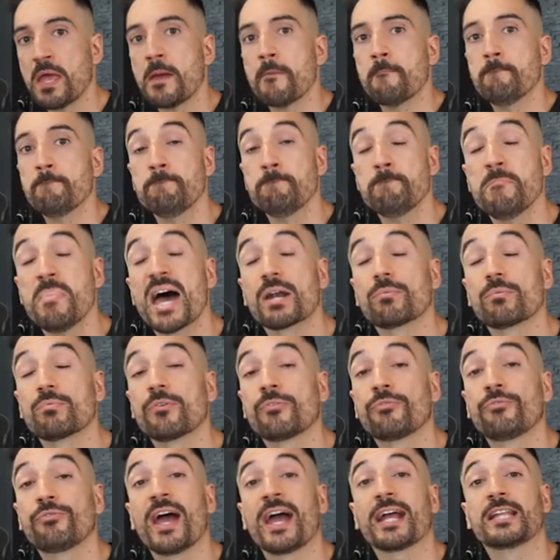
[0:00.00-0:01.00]
Matter of
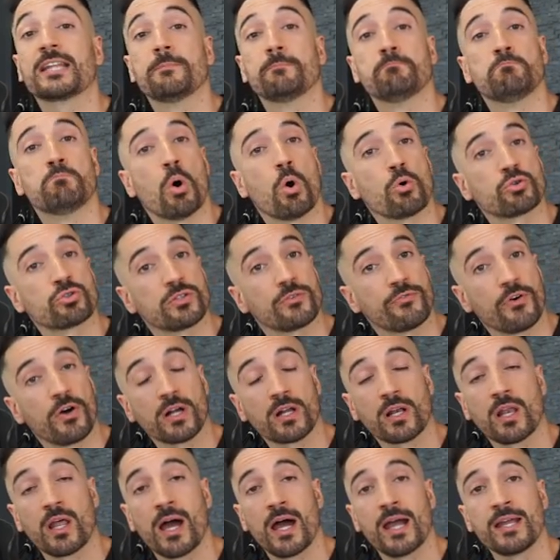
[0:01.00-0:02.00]
fact, most of our
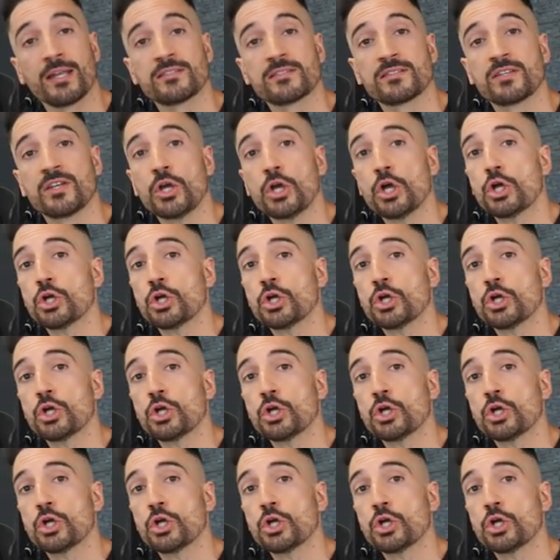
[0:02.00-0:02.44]
clients